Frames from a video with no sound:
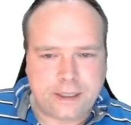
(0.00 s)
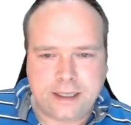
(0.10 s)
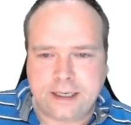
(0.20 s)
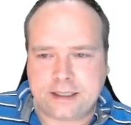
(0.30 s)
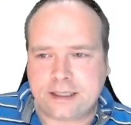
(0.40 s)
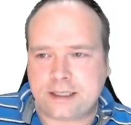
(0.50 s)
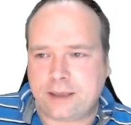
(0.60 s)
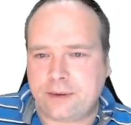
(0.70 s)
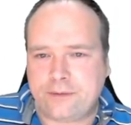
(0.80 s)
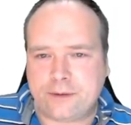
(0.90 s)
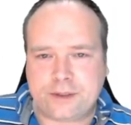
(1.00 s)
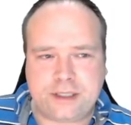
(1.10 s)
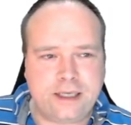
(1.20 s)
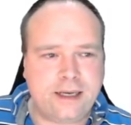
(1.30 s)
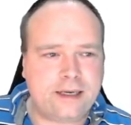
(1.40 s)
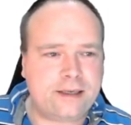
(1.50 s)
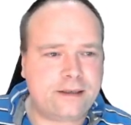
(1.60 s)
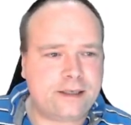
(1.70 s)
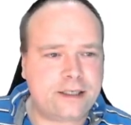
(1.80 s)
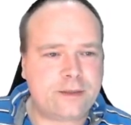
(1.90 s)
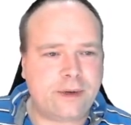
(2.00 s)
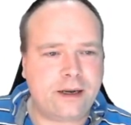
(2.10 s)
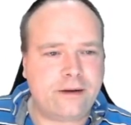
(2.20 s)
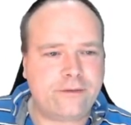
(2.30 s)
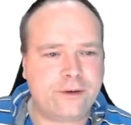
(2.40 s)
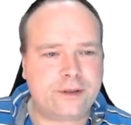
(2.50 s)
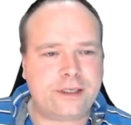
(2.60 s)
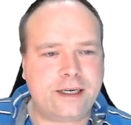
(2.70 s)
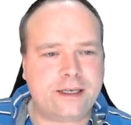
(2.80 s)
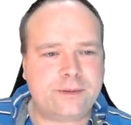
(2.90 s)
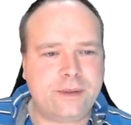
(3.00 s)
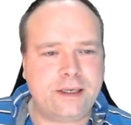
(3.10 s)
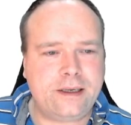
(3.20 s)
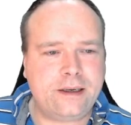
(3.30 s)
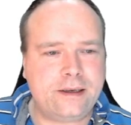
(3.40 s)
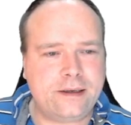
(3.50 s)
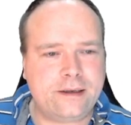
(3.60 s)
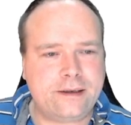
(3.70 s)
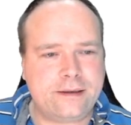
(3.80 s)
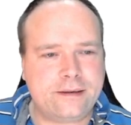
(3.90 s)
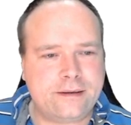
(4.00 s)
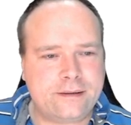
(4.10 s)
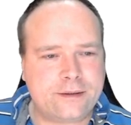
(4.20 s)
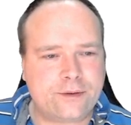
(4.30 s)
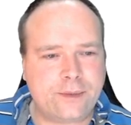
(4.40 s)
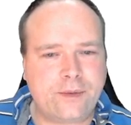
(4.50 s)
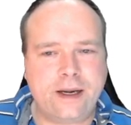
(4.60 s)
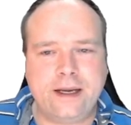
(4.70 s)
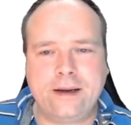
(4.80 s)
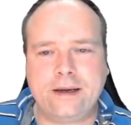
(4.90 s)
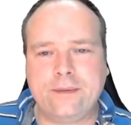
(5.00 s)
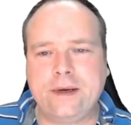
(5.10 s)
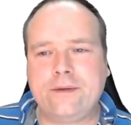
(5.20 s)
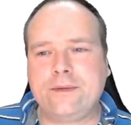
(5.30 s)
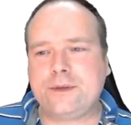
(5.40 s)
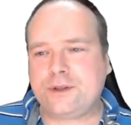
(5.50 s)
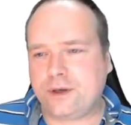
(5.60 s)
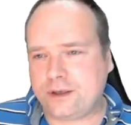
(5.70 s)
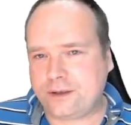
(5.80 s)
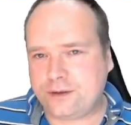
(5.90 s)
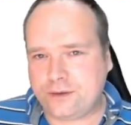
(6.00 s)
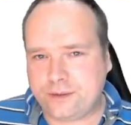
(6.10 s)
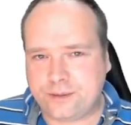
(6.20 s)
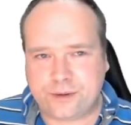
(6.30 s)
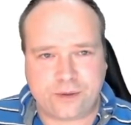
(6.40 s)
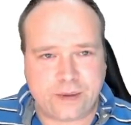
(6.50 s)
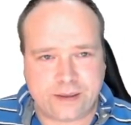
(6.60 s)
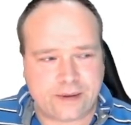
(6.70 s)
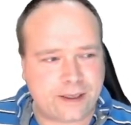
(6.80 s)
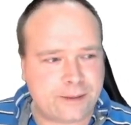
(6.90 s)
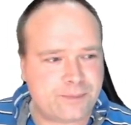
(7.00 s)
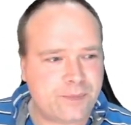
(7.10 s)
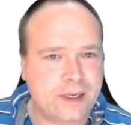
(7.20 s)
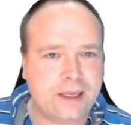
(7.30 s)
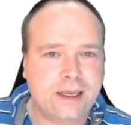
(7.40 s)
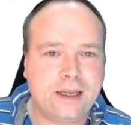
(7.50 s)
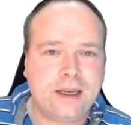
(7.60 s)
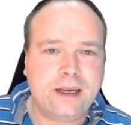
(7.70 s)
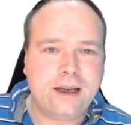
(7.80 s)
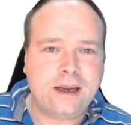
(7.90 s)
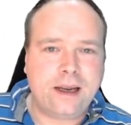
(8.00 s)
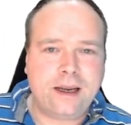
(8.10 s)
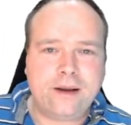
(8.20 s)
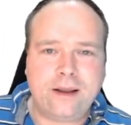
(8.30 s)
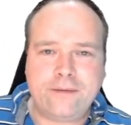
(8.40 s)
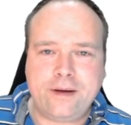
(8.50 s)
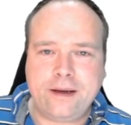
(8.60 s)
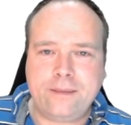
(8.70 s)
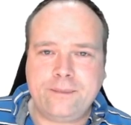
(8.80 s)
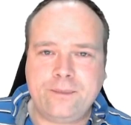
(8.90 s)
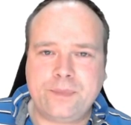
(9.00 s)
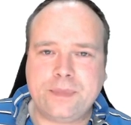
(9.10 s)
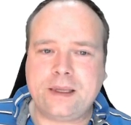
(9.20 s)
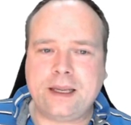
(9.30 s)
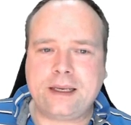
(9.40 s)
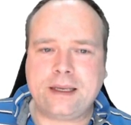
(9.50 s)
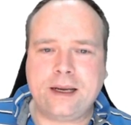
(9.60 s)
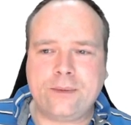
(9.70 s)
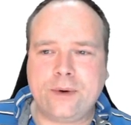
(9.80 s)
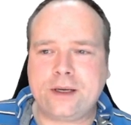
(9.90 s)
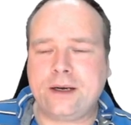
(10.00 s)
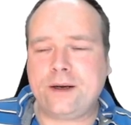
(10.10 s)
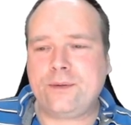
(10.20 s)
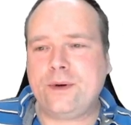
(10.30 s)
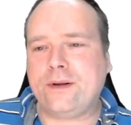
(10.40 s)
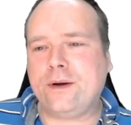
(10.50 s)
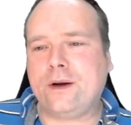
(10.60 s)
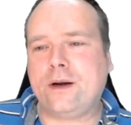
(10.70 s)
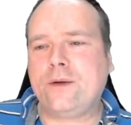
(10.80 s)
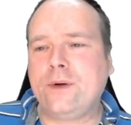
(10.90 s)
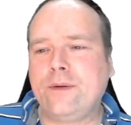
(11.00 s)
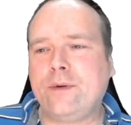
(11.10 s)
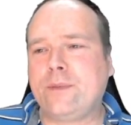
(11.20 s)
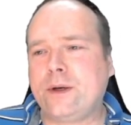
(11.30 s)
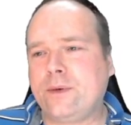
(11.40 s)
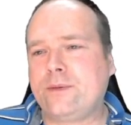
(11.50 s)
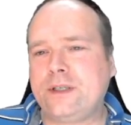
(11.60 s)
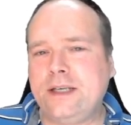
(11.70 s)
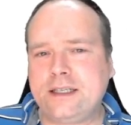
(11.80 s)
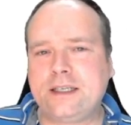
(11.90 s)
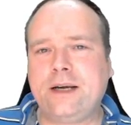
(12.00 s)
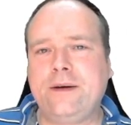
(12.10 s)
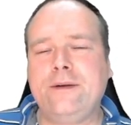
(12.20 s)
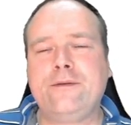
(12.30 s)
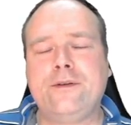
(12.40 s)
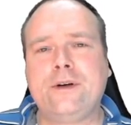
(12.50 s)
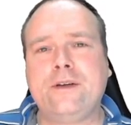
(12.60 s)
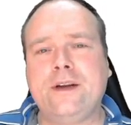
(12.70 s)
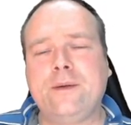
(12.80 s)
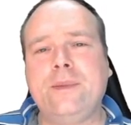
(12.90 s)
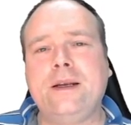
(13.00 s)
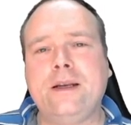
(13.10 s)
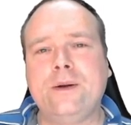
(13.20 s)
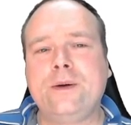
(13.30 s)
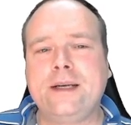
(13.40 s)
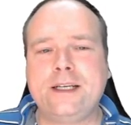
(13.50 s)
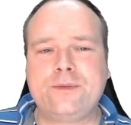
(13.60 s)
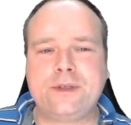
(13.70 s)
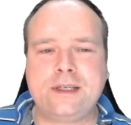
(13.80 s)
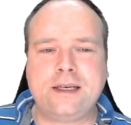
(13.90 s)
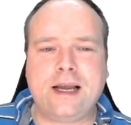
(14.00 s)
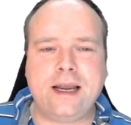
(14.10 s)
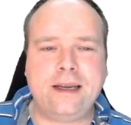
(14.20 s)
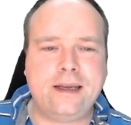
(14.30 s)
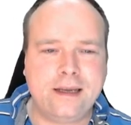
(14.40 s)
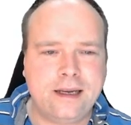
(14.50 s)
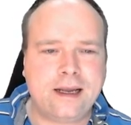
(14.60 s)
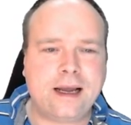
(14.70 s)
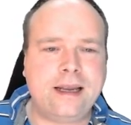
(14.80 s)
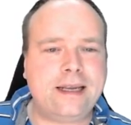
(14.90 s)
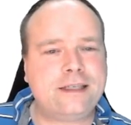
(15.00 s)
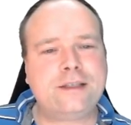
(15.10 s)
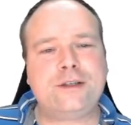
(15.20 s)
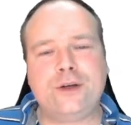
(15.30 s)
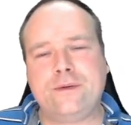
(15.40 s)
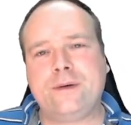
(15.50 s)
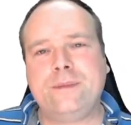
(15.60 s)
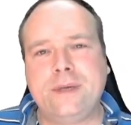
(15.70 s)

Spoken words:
And here's an example if you want to see that. This is my first ESP script right here, and then we have the results to the right here. Another thing that I worked a lot with, or not a lot with, but what was necessary for development in the old days was an IIS server,